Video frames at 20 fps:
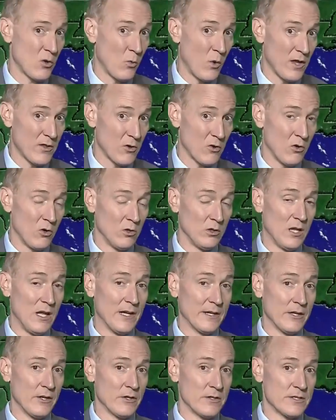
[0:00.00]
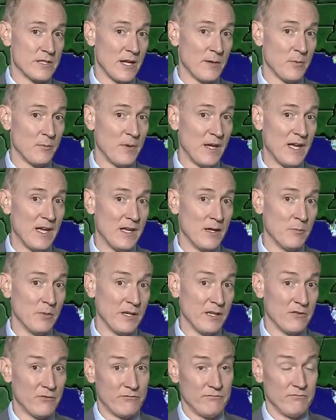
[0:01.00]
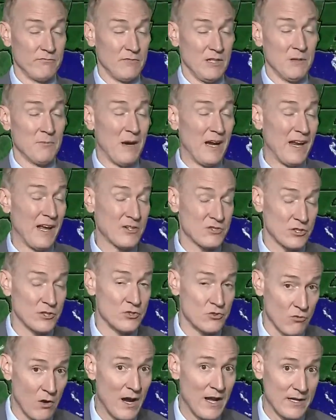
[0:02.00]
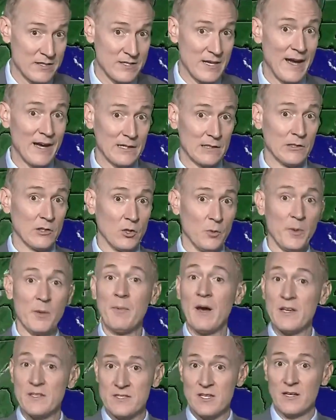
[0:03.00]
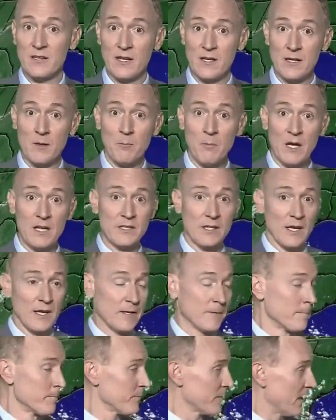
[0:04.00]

weather a whole lot here in Tampa Bay, but if it might actually dry us out a little bit by Sunday into Monday.